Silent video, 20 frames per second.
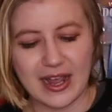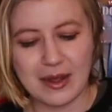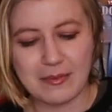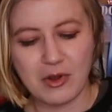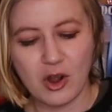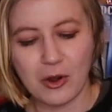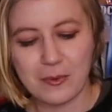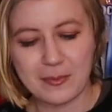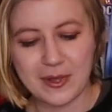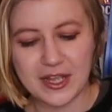am
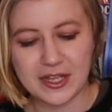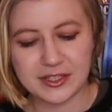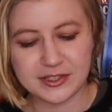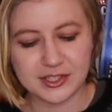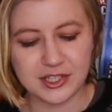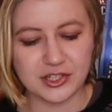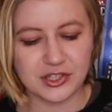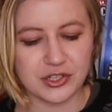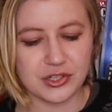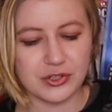hoping
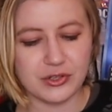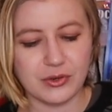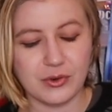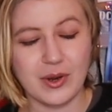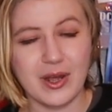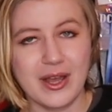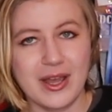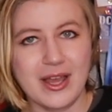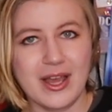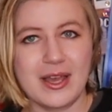to
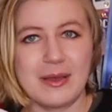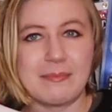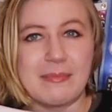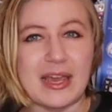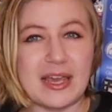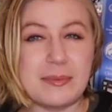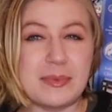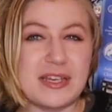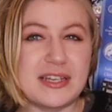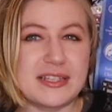do
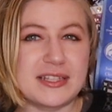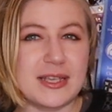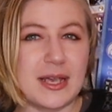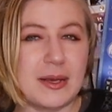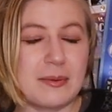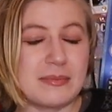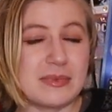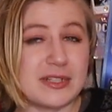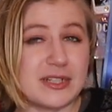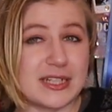maybe
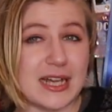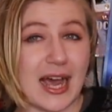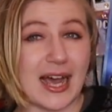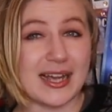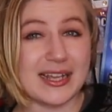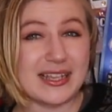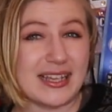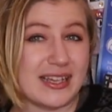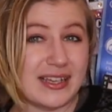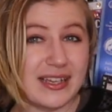some
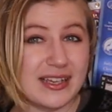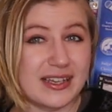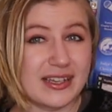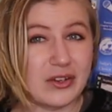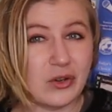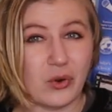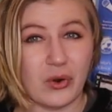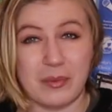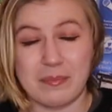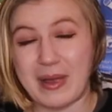
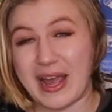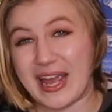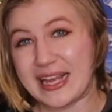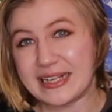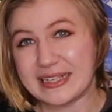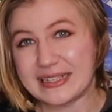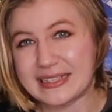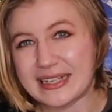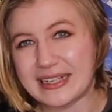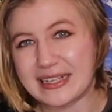dyeing or
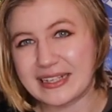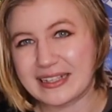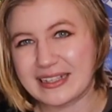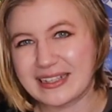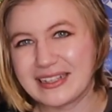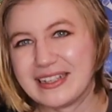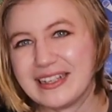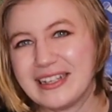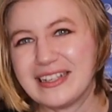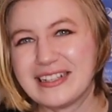
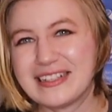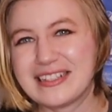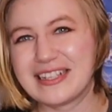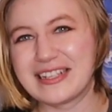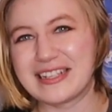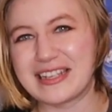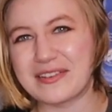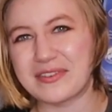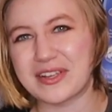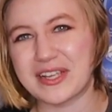painting
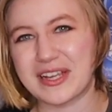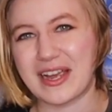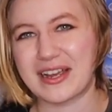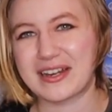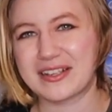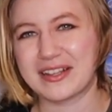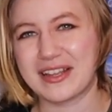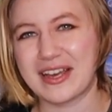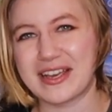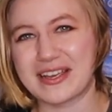to give it
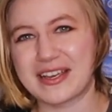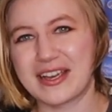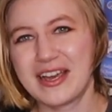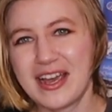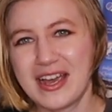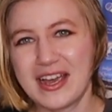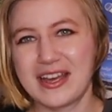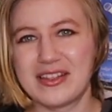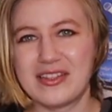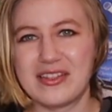kind of like
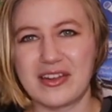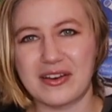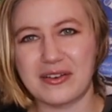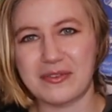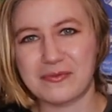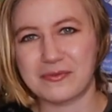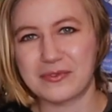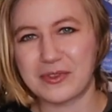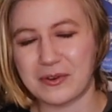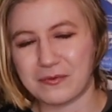
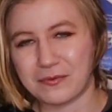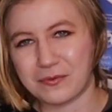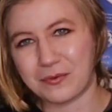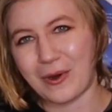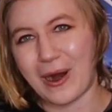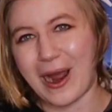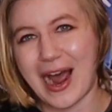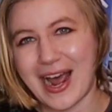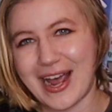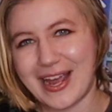the
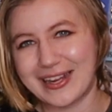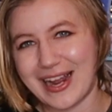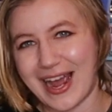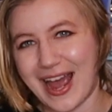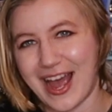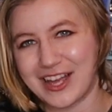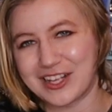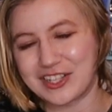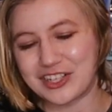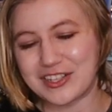fried
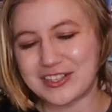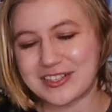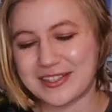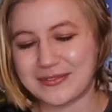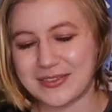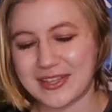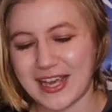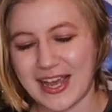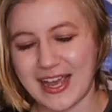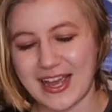edges
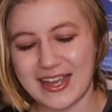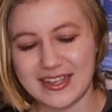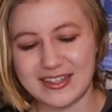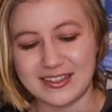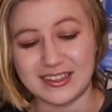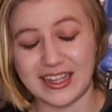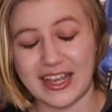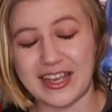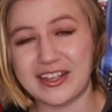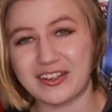of the egg
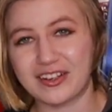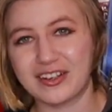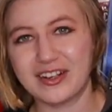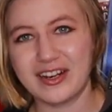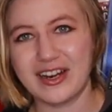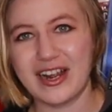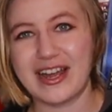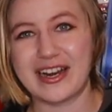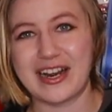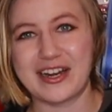later,
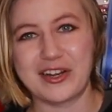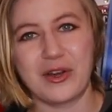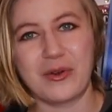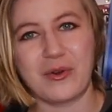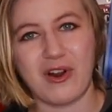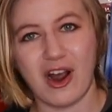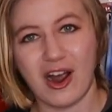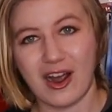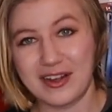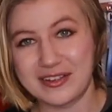and I know
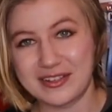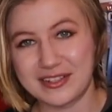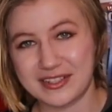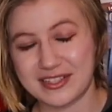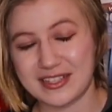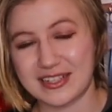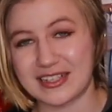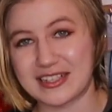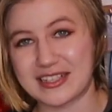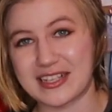cotton
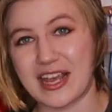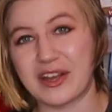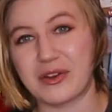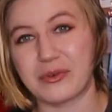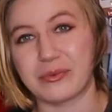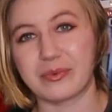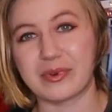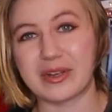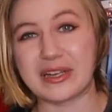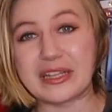is gonna take
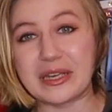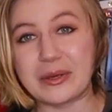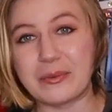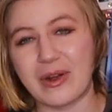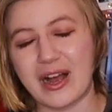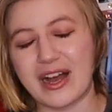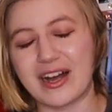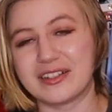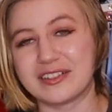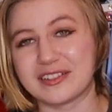really
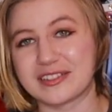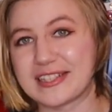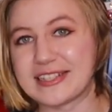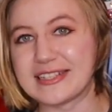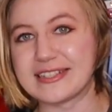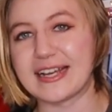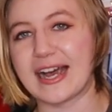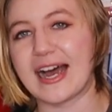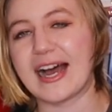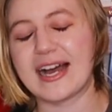well to
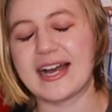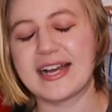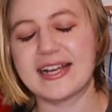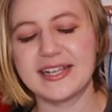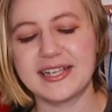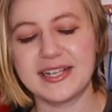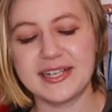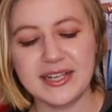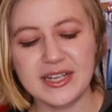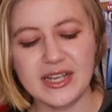
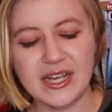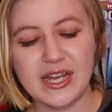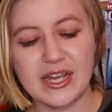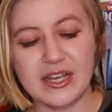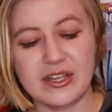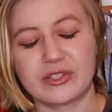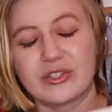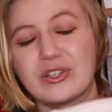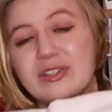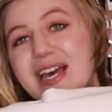dye.
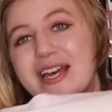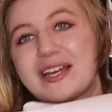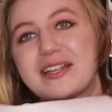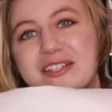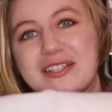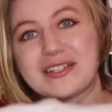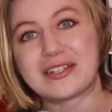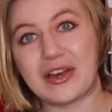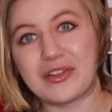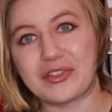So that
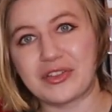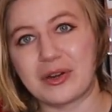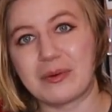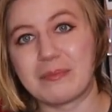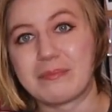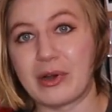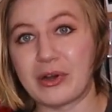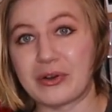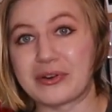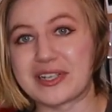is
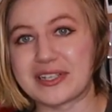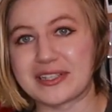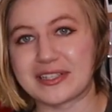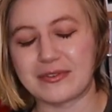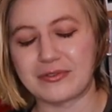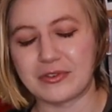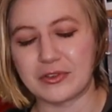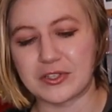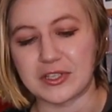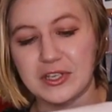another bonus
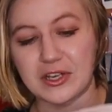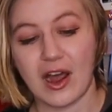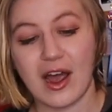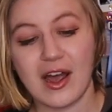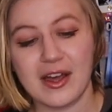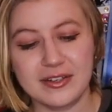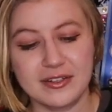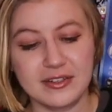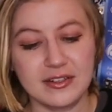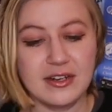of using
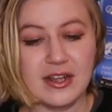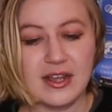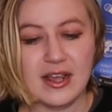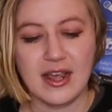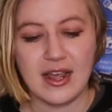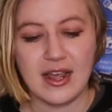cotton.